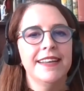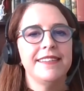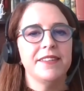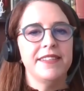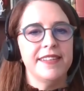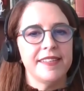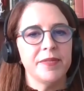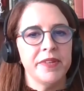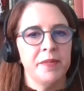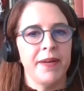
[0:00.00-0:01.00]
So
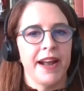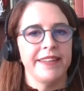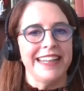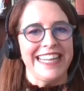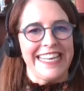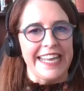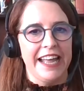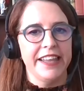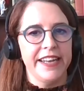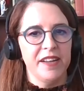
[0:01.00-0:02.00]
this will impact the
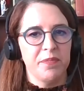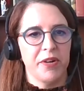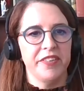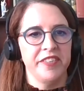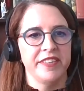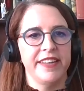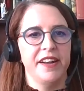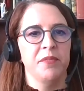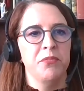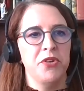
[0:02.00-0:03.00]
legality of personal
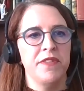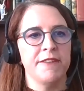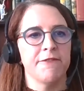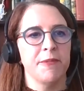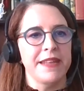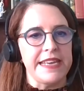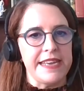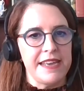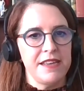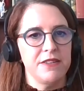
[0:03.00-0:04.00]
data moving from the
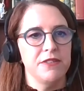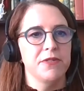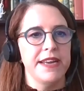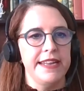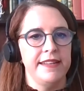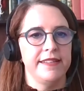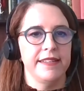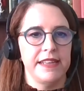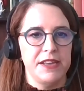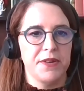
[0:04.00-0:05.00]
EU
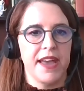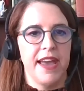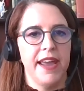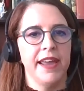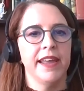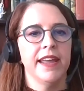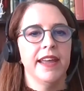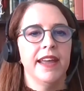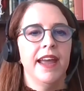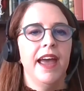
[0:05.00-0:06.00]
into the UK.
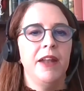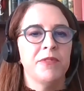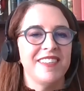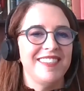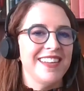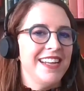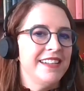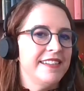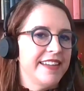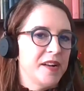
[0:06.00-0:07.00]
And we're
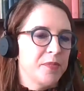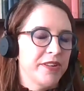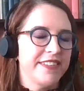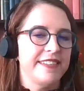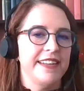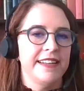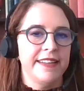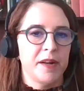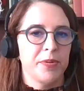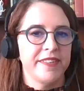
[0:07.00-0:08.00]
seeing that data privacy
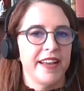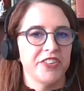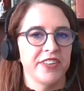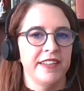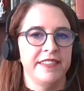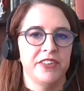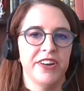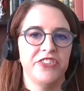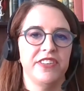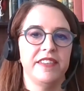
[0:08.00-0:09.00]
and data protection
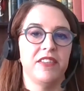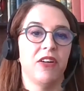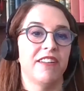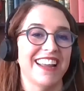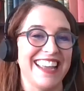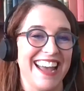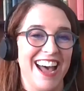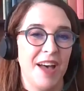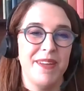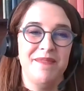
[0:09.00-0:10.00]
considerations are a
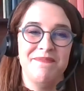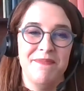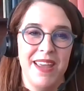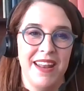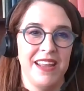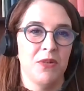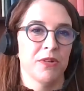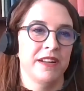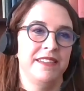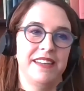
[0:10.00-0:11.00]
gap in many
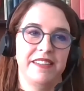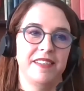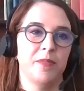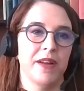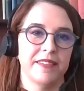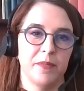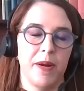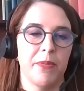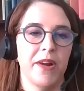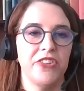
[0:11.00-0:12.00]
organizations' Brexit
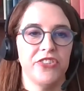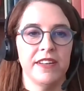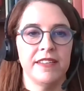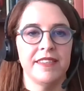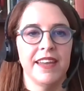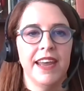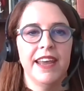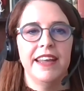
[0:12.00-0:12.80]
preparations.